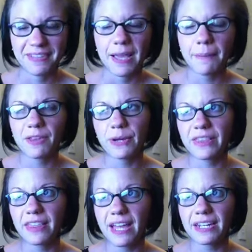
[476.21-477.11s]
And by the way,
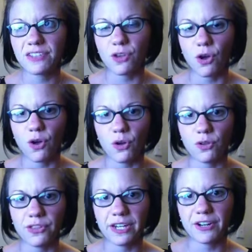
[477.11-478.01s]
that is
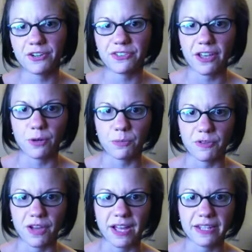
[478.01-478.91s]
all that Aristotle
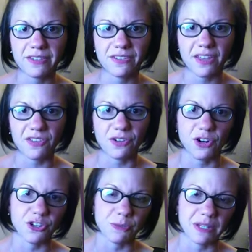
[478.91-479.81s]
provides as an
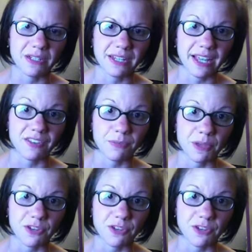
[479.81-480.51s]
argument against